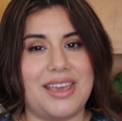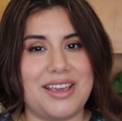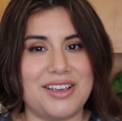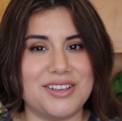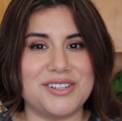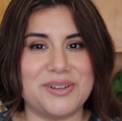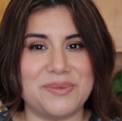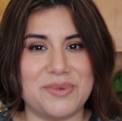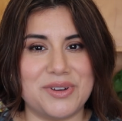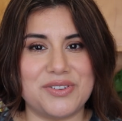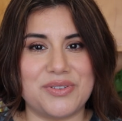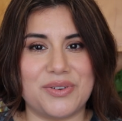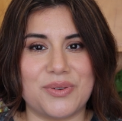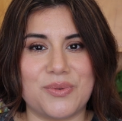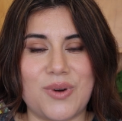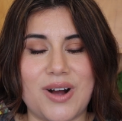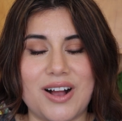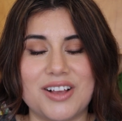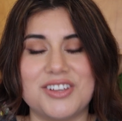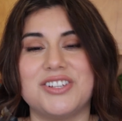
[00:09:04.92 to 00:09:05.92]
Thank you so much for
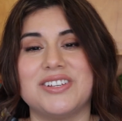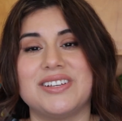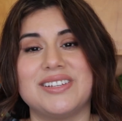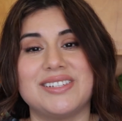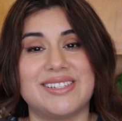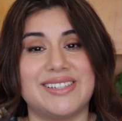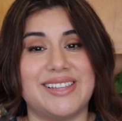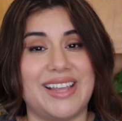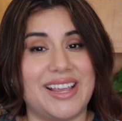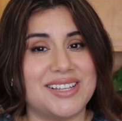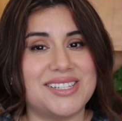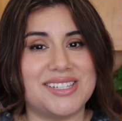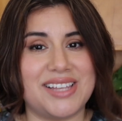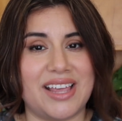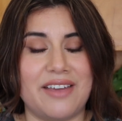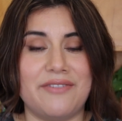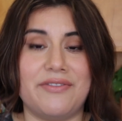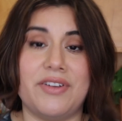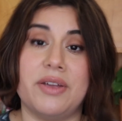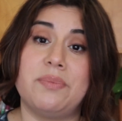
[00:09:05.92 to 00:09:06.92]
watching. Stay
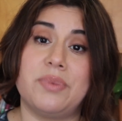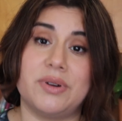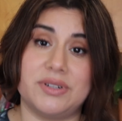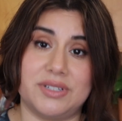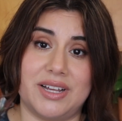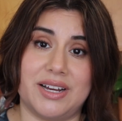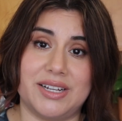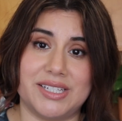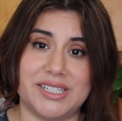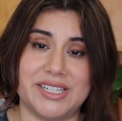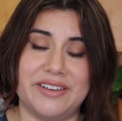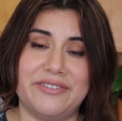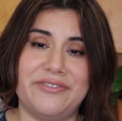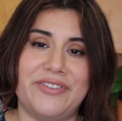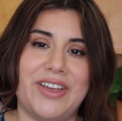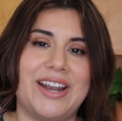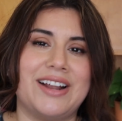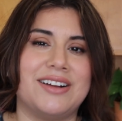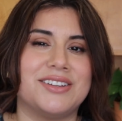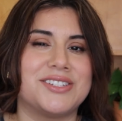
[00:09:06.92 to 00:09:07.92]
safe and productive,
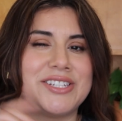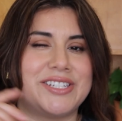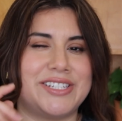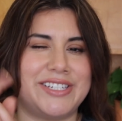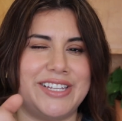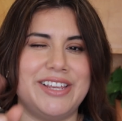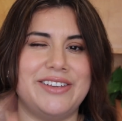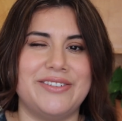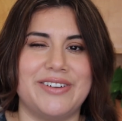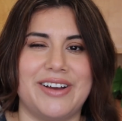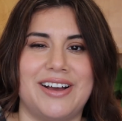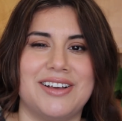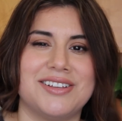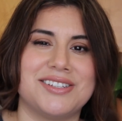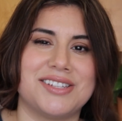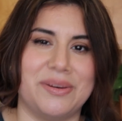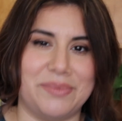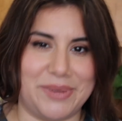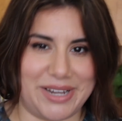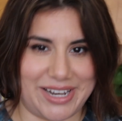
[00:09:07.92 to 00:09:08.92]
and I'll see you
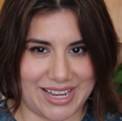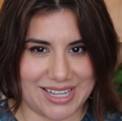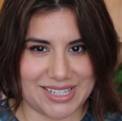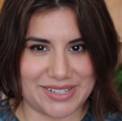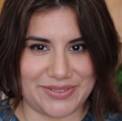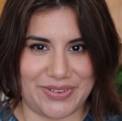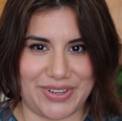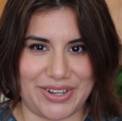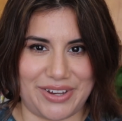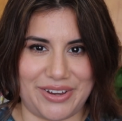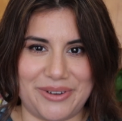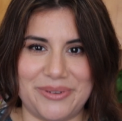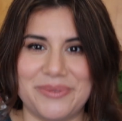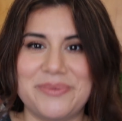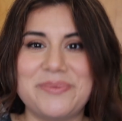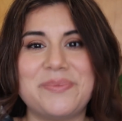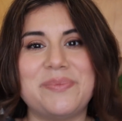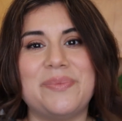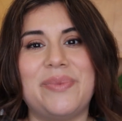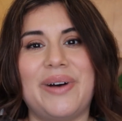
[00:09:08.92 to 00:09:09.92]
guys on my next video.
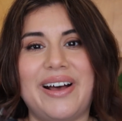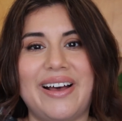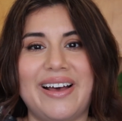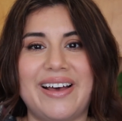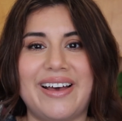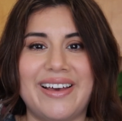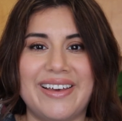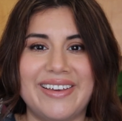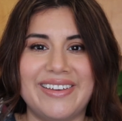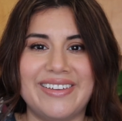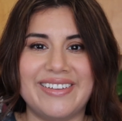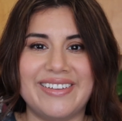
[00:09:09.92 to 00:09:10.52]
Bye.